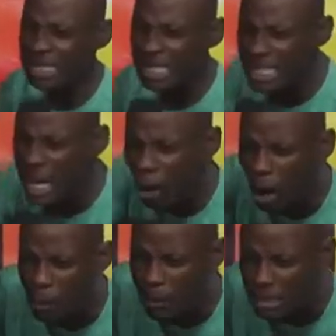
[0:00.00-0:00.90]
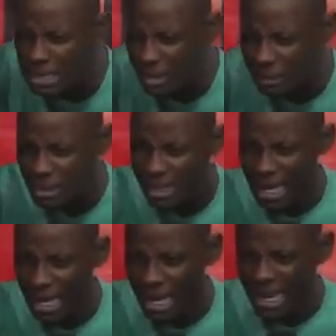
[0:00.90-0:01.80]
say they call people's name.
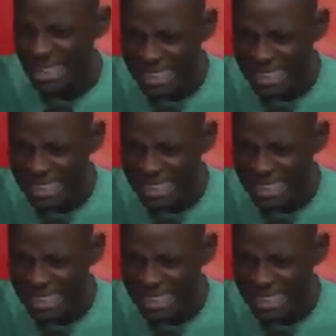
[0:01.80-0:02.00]
The